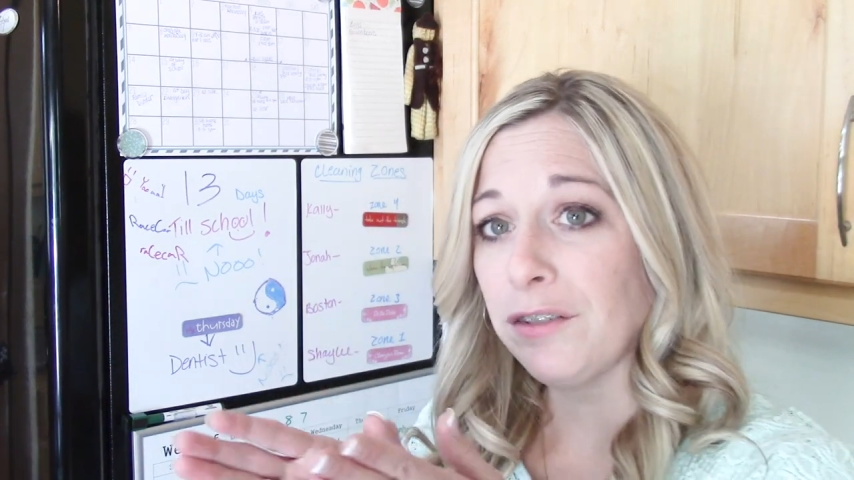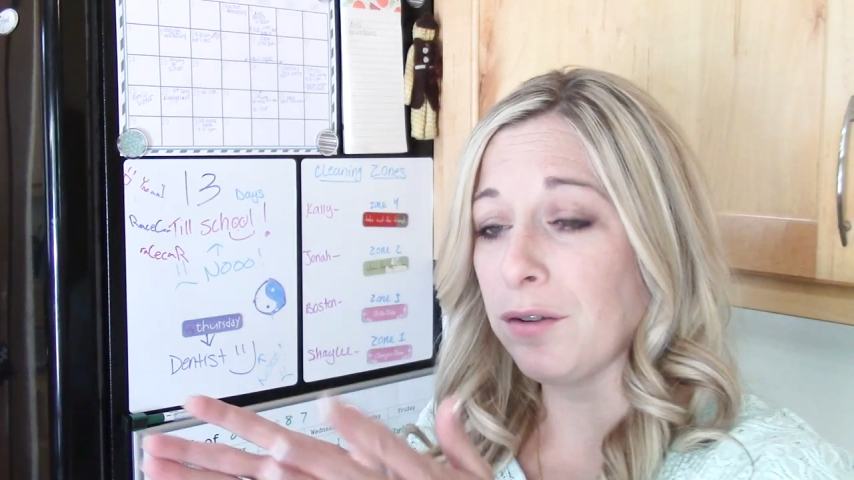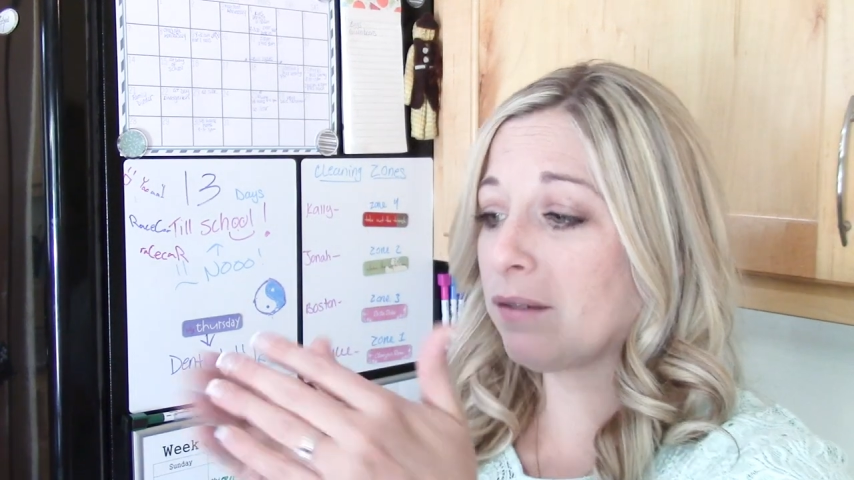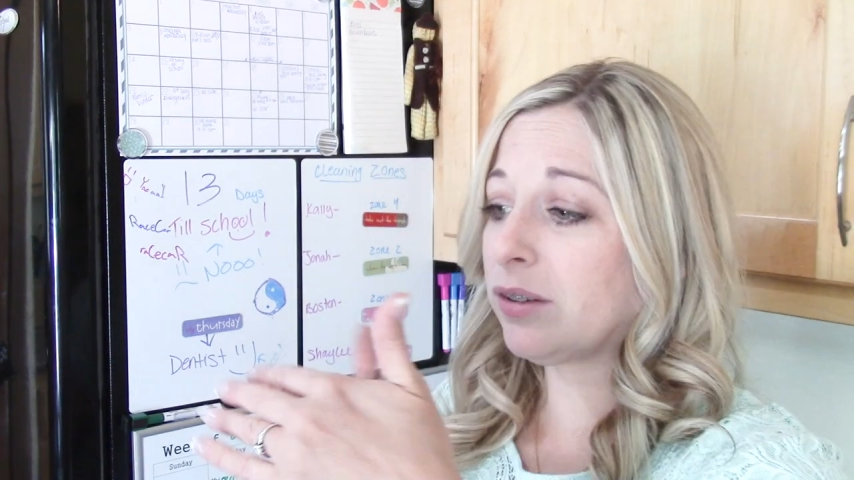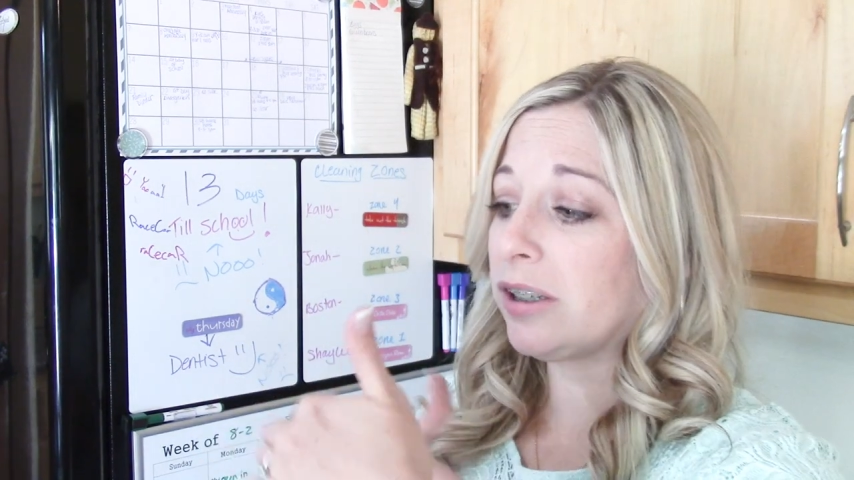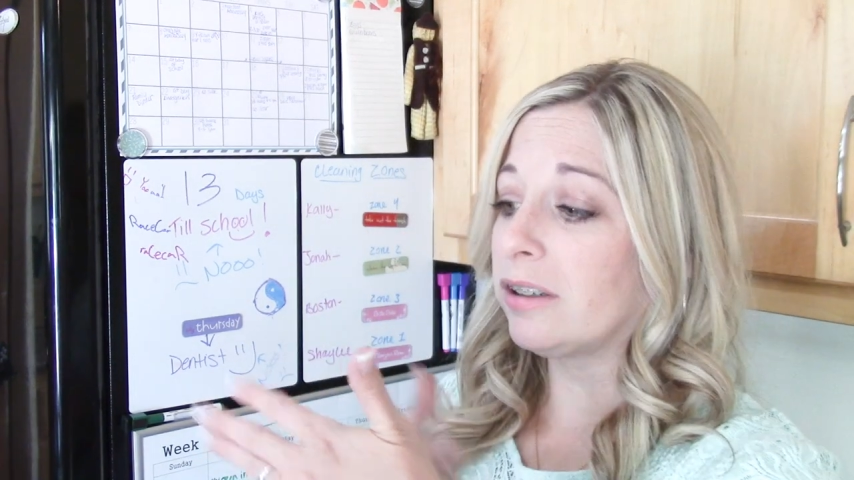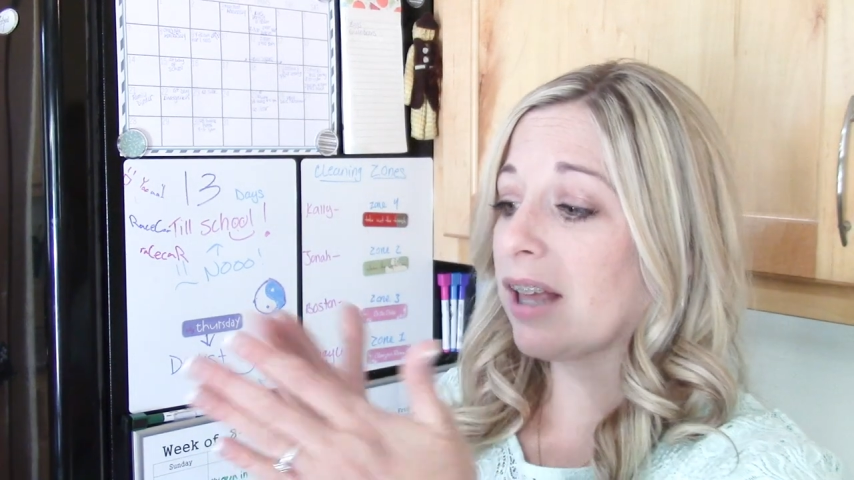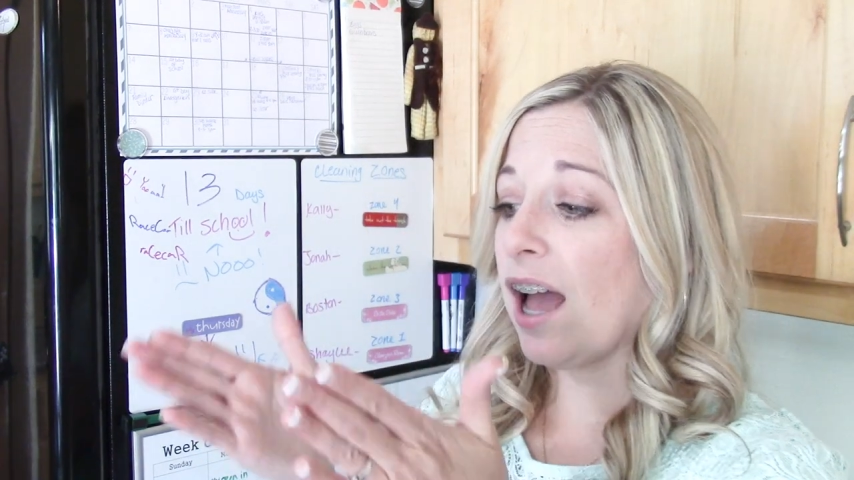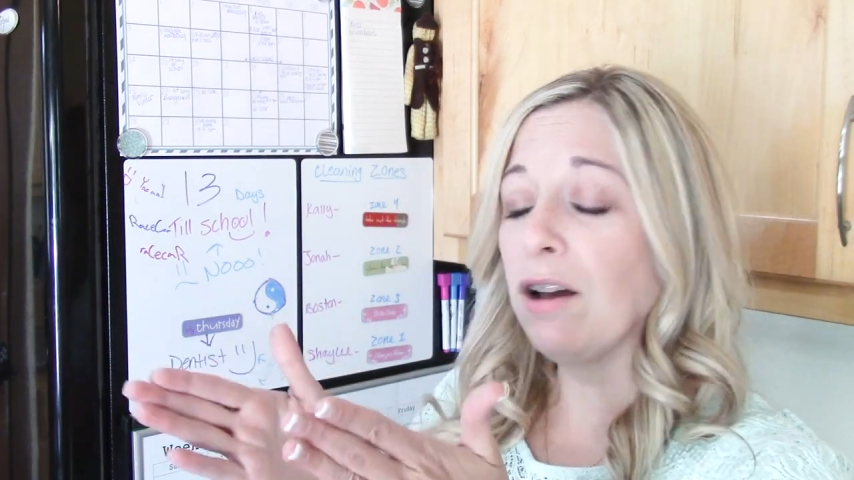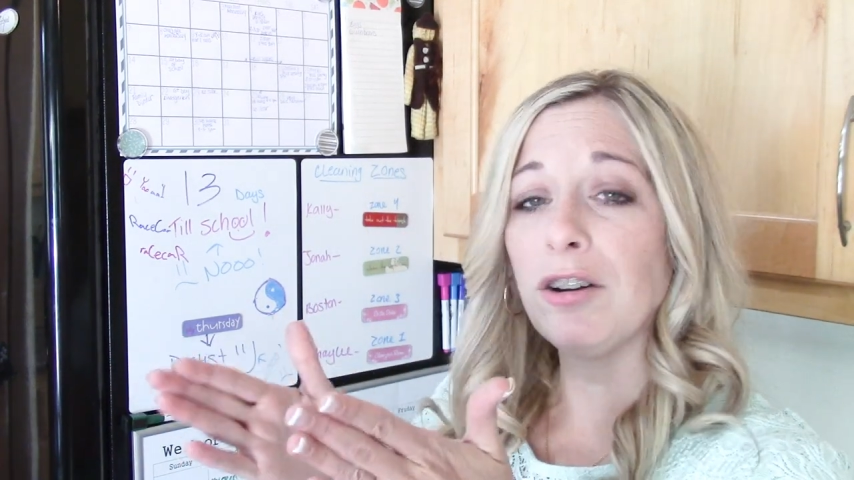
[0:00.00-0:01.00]
If you have a little
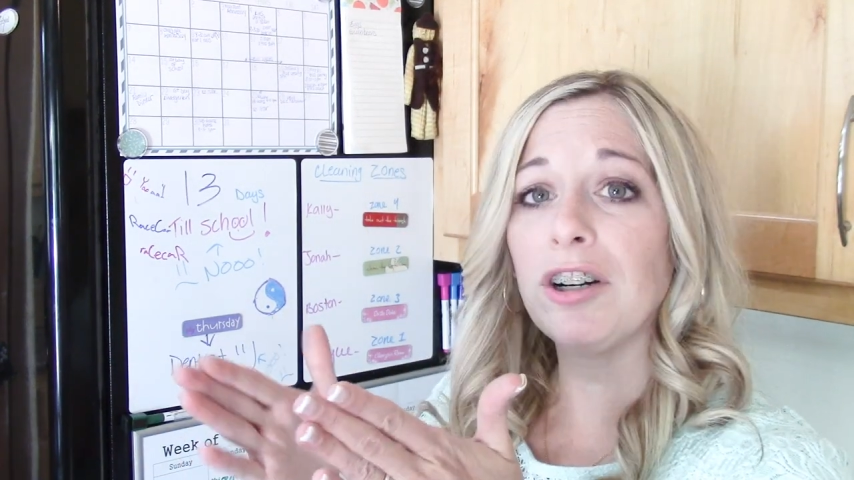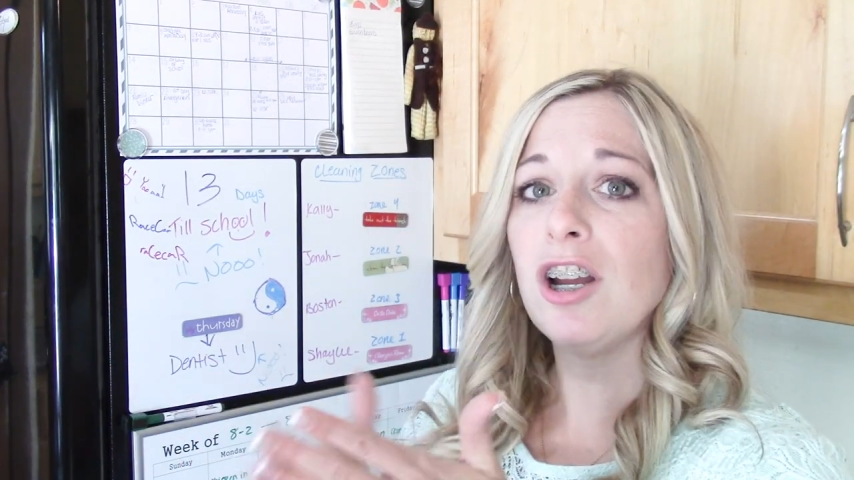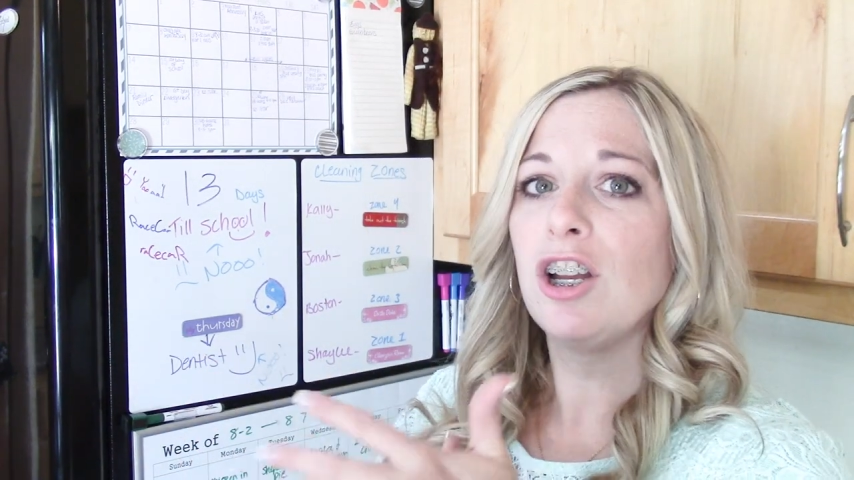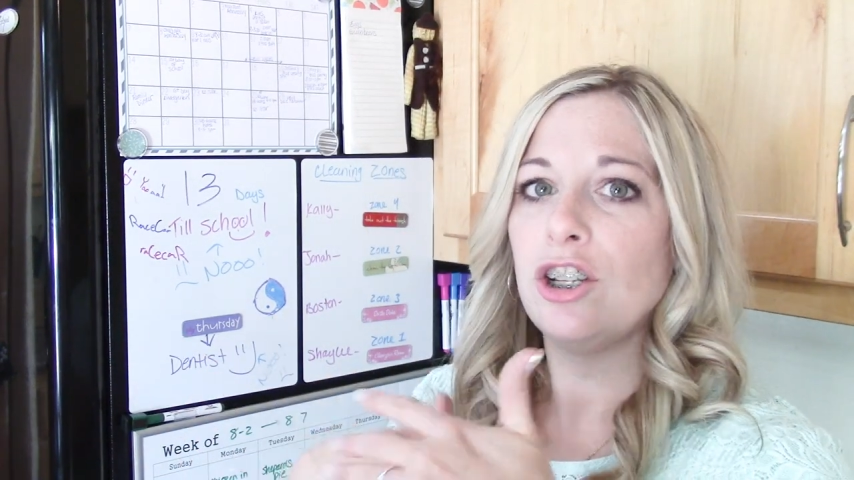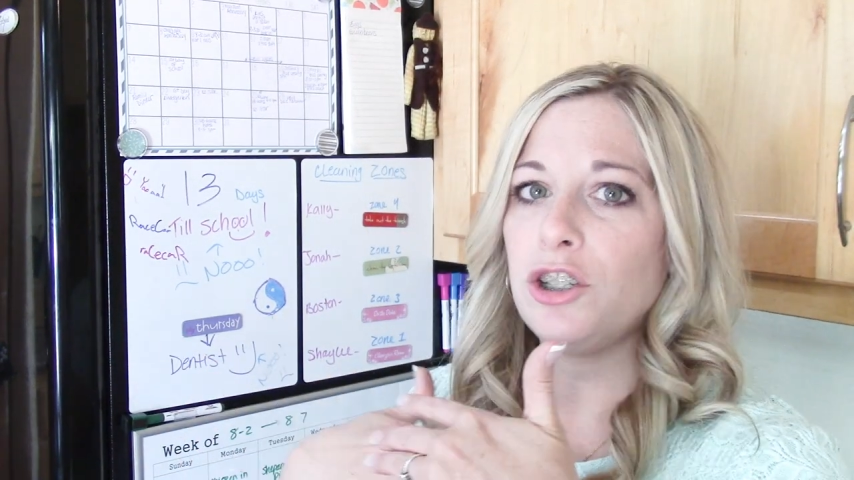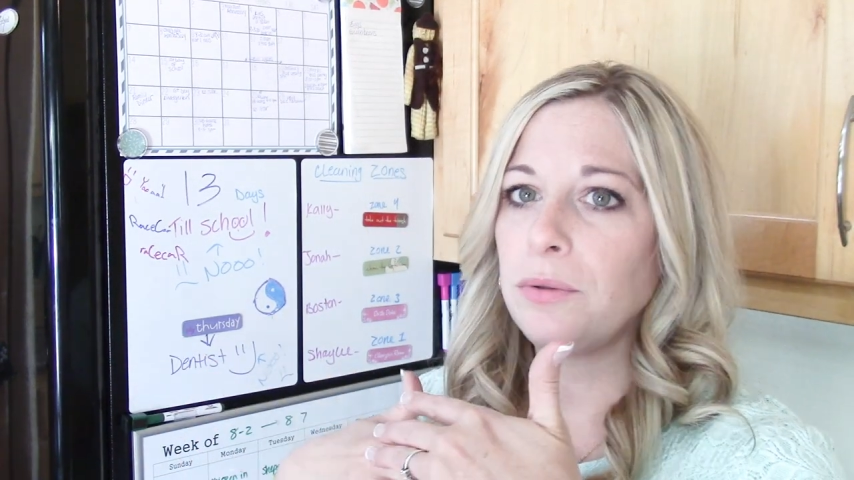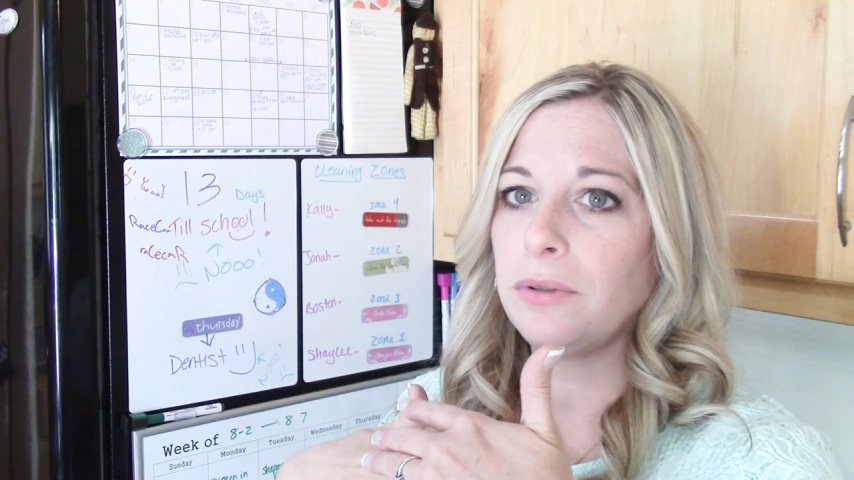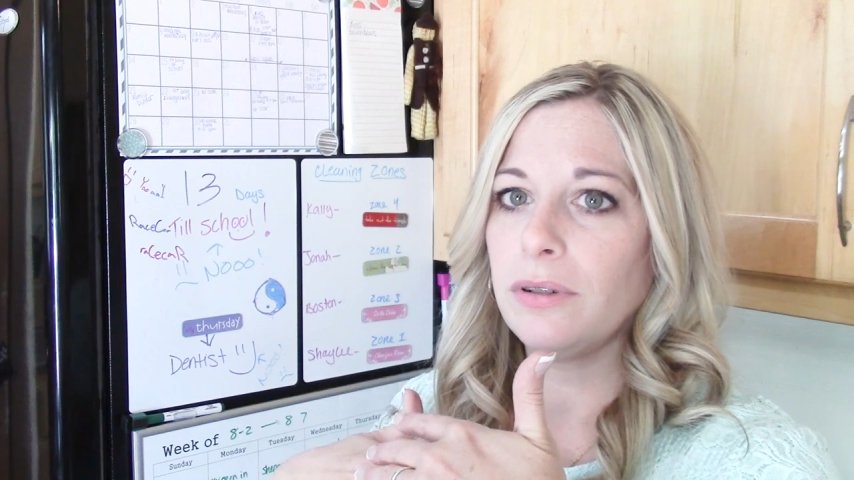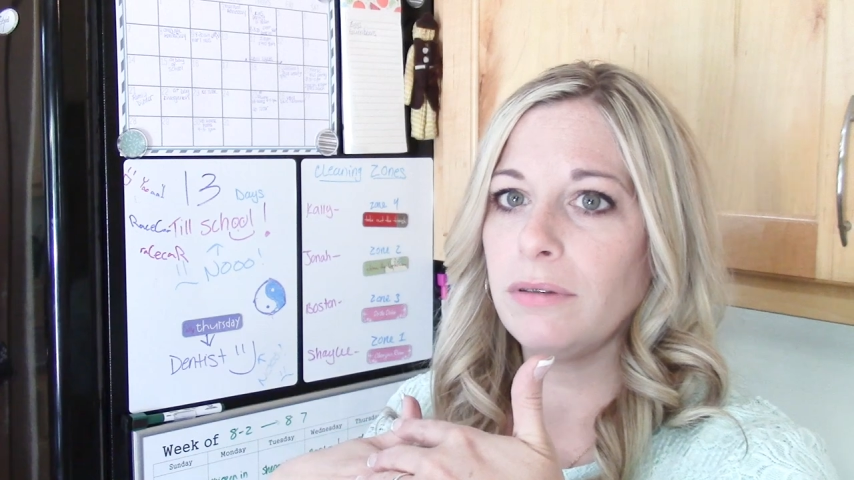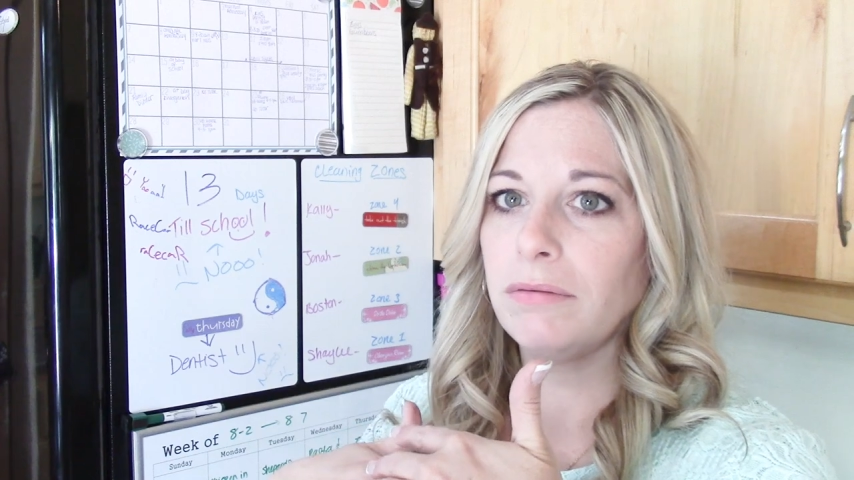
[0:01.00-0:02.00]
counter, do it.